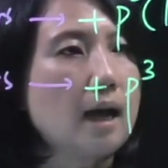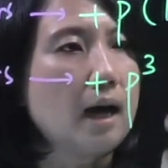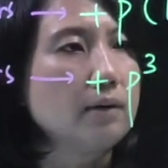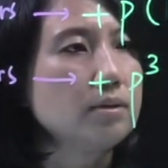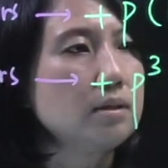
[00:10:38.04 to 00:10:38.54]

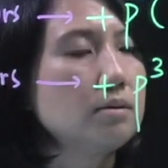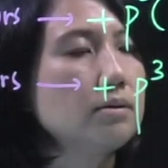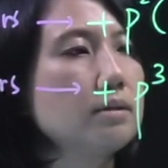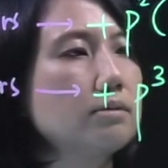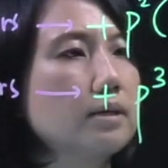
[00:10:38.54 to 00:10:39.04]
after
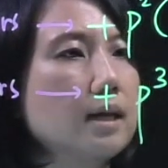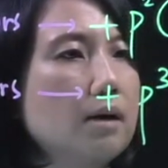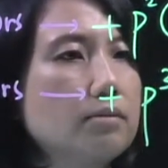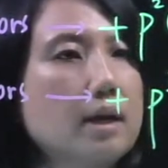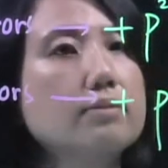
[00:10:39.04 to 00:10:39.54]
the
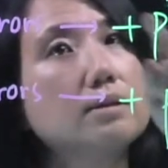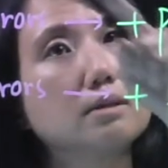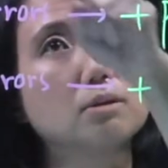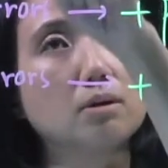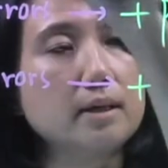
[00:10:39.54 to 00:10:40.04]
recovery, after the
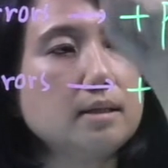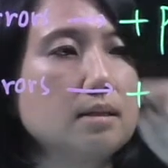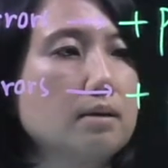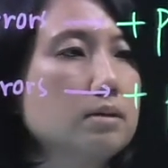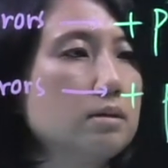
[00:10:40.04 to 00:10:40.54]
noise
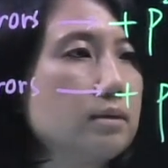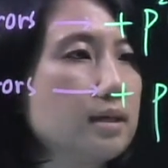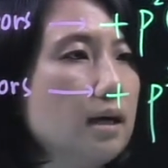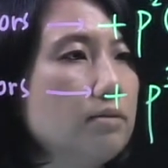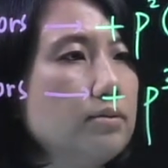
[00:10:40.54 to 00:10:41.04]
and after the
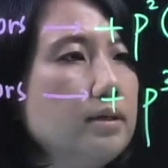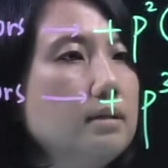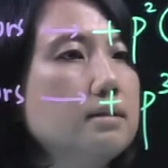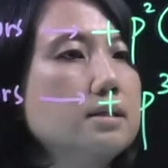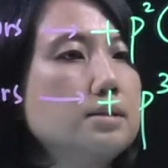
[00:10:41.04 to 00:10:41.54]

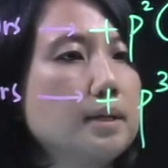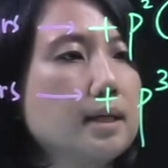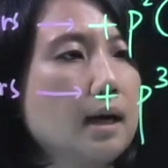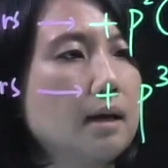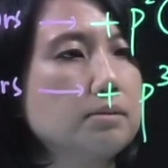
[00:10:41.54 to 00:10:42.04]
recovery, this
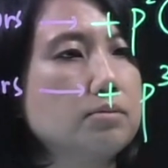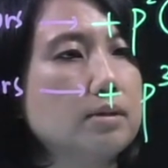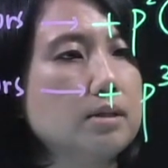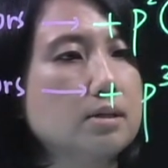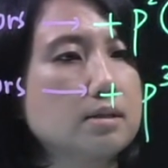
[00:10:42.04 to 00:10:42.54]
becomes
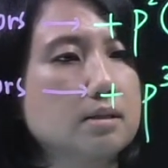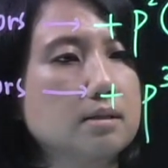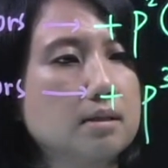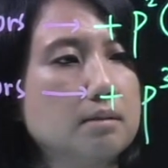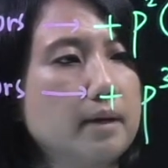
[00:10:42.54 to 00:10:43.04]
really just the
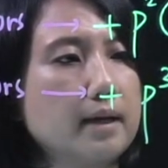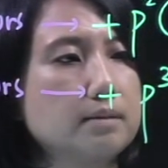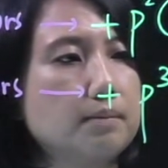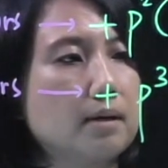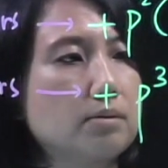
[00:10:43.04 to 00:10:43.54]
term x
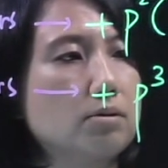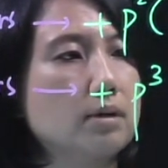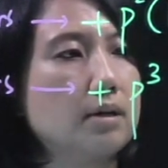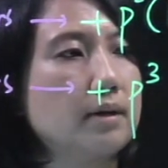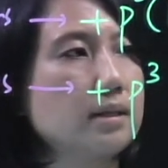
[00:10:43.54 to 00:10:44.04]
bar
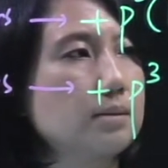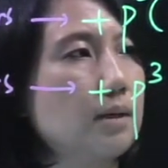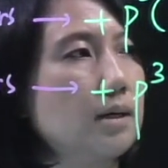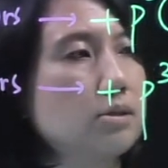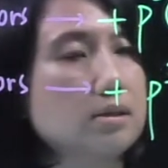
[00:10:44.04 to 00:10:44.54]
rho L x
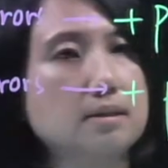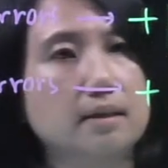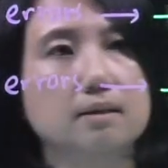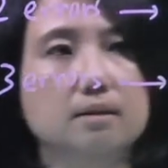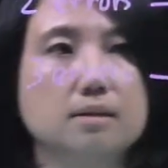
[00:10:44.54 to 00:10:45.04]
bar, just
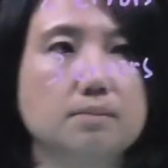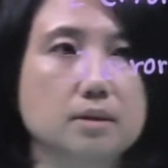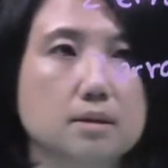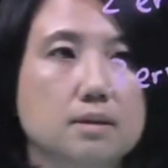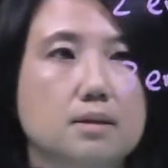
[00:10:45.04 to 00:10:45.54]
like this
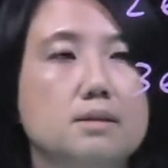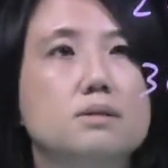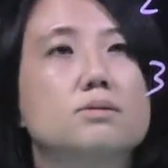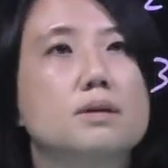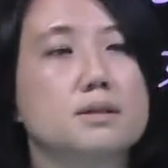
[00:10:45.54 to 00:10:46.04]
particular
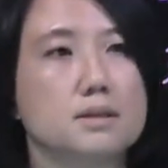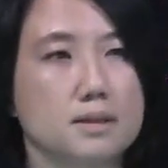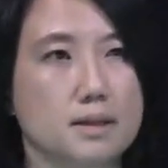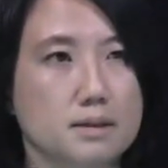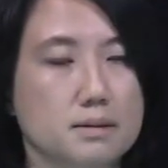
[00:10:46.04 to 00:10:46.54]
situation
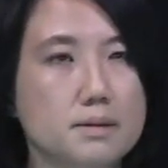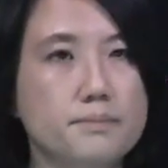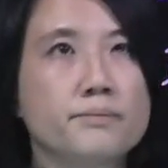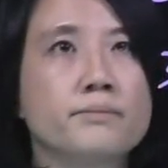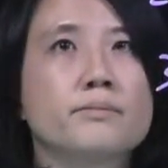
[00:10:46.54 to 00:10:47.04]
again. Huh?
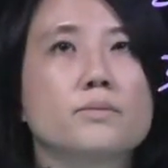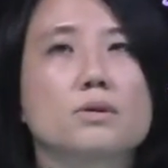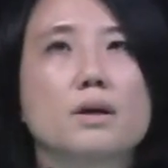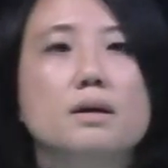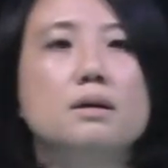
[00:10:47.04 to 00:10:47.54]

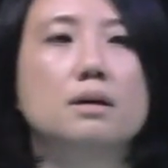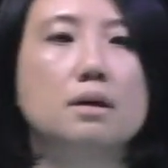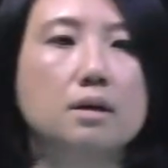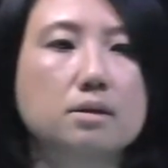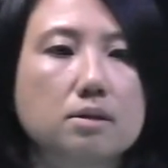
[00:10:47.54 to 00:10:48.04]
Okay,
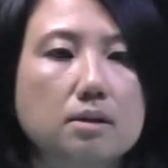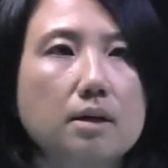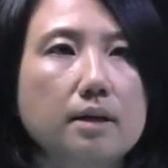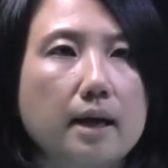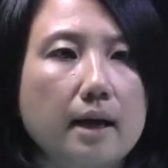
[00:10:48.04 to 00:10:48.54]
so
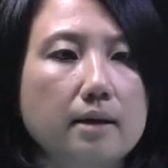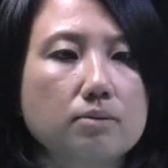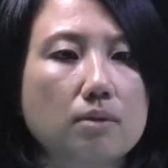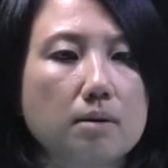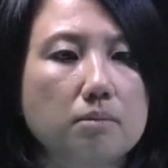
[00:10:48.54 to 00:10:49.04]
now I add
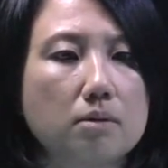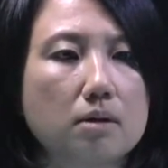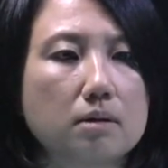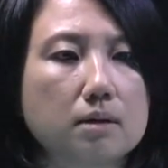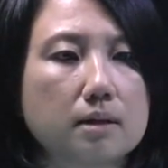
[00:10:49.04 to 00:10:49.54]
one
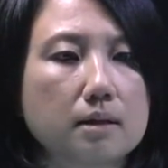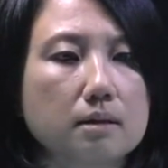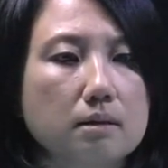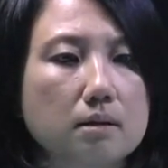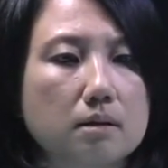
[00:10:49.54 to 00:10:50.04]
more thing,